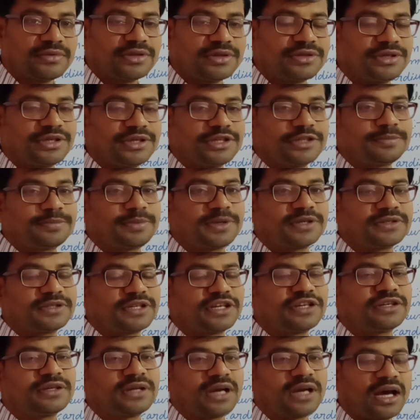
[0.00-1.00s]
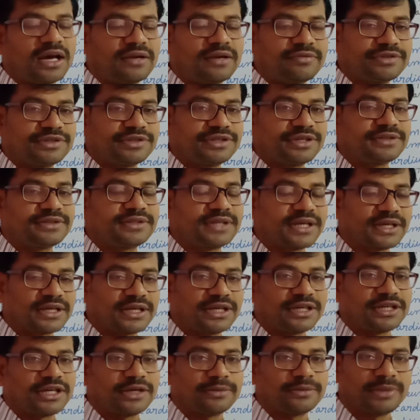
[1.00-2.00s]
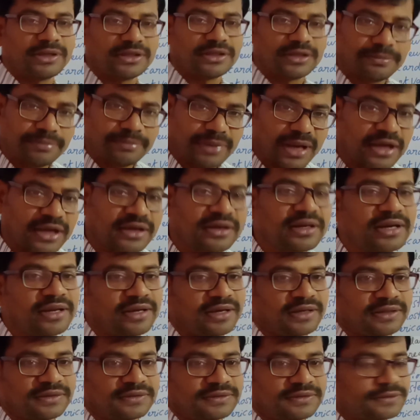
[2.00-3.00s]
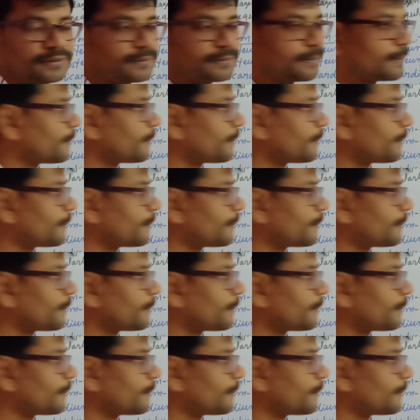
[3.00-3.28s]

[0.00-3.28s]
which is present or which is secreted by the pancreas.